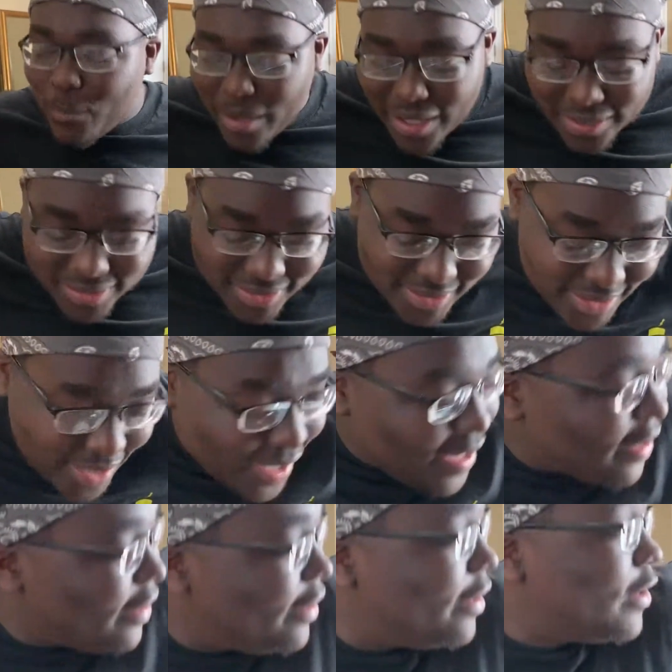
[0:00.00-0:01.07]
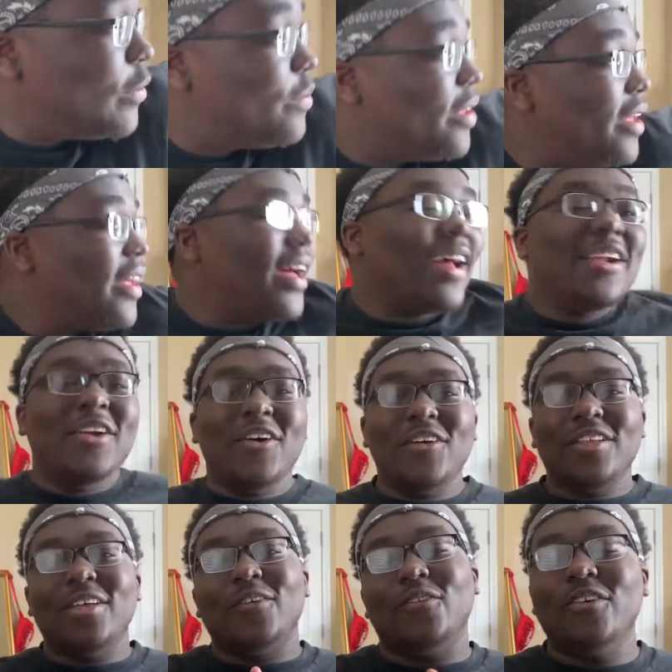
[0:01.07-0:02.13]
by the time. Look, I know.
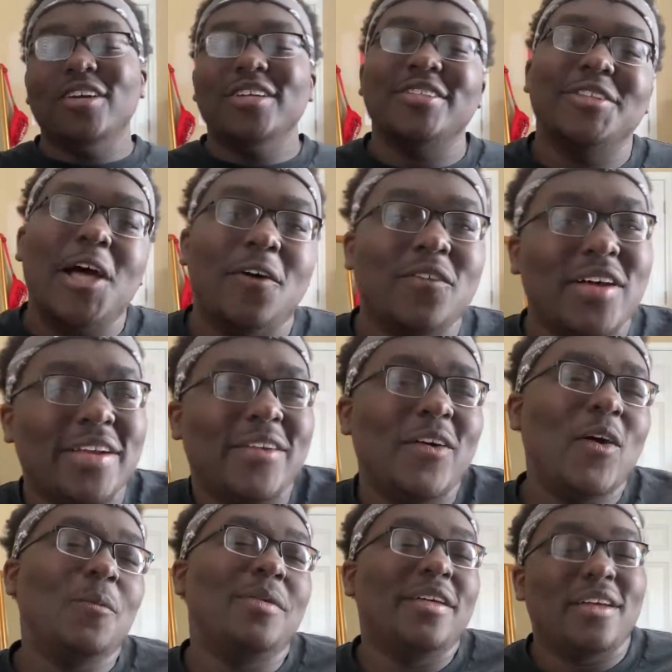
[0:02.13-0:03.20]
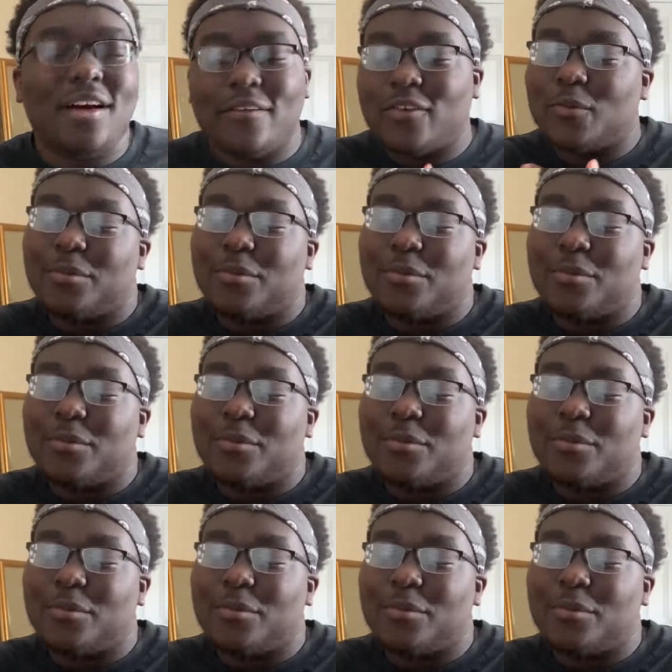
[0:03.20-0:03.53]
Look, first off, I know I've been gone for